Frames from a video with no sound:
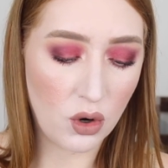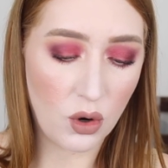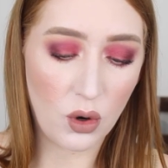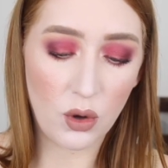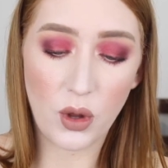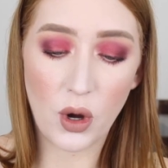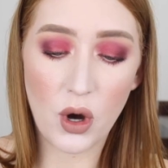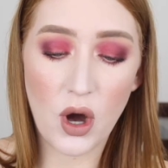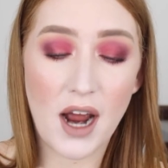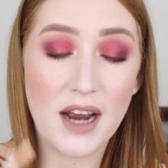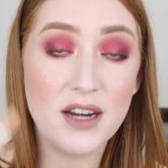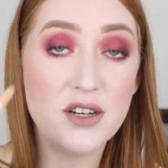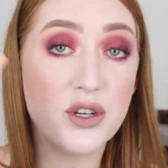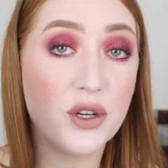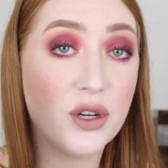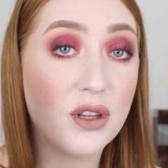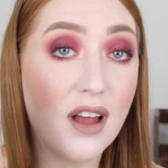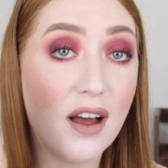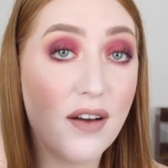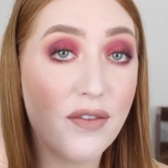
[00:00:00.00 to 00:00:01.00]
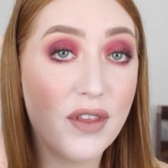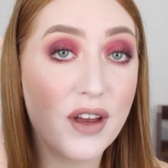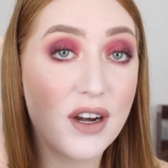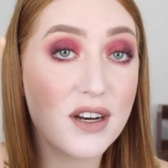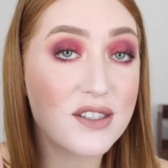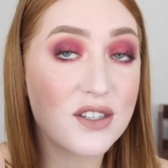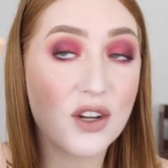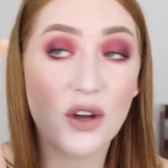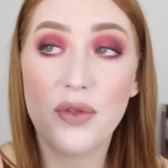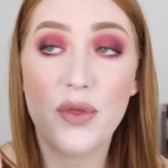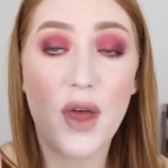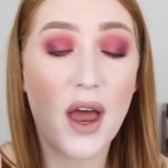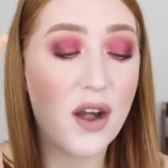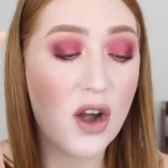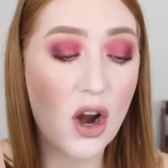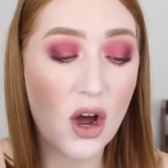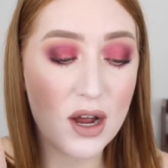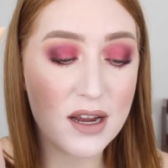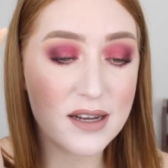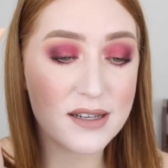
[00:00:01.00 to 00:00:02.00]
Although I do love that it's got that
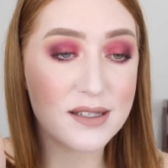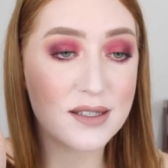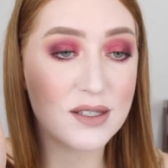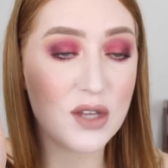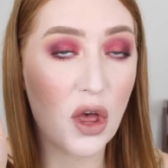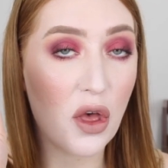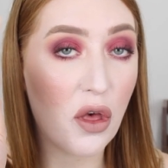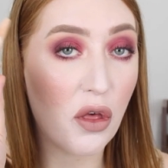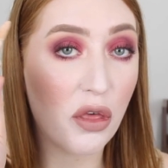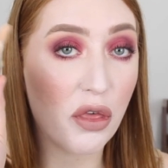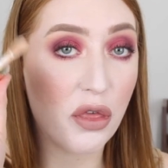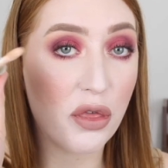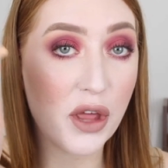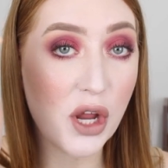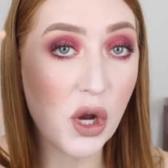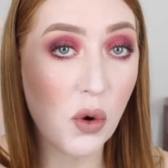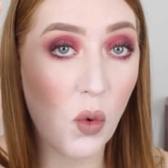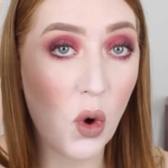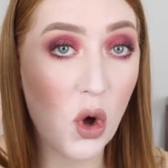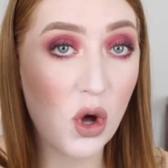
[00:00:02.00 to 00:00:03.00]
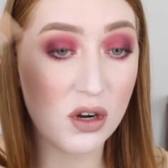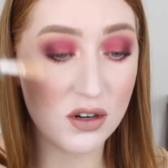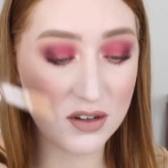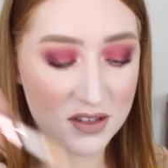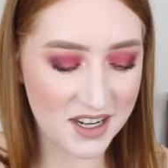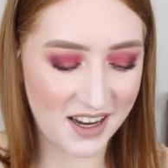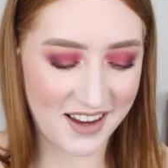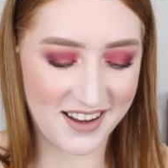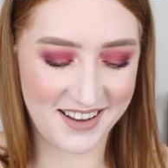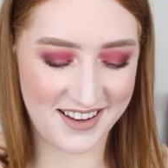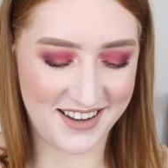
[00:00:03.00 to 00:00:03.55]
nice thick wand.